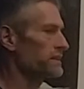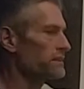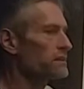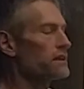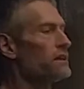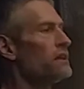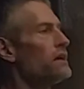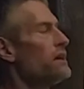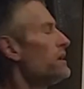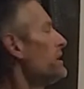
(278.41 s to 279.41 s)
kicker.
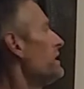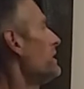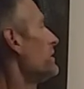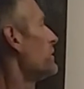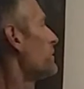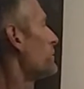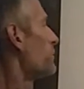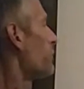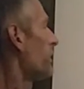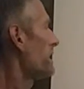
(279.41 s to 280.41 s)

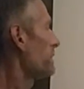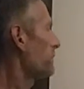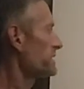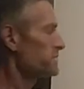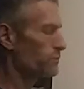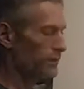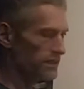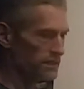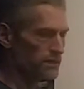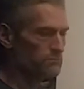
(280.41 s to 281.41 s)
What's
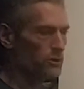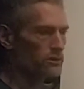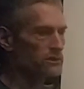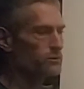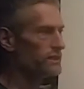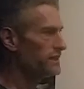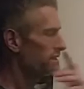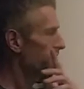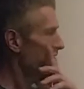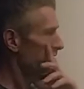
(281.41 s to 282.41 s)
one of the components we
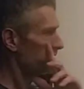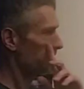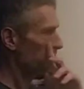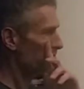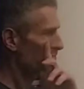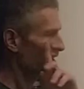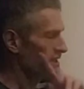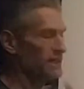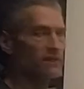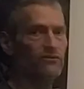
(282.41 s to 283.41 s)
need to see that
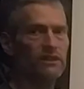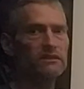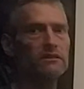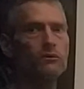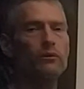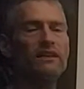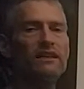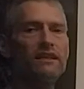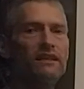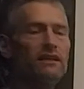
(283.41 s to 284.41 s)
magnetic field? We
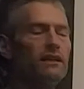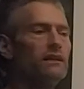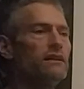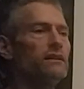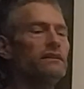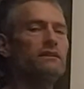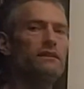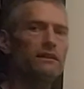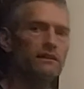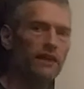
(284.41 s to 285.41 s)
need
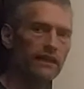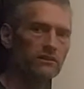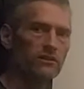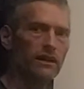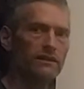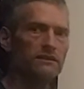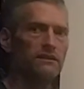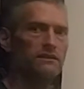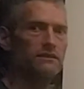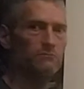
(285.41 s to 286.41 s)
the electrons
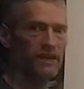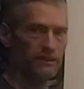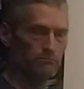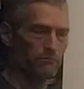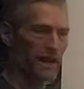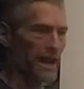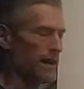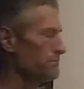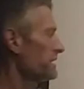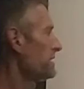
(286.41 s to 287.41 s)
to make it
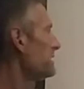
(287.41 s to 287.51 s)
pop.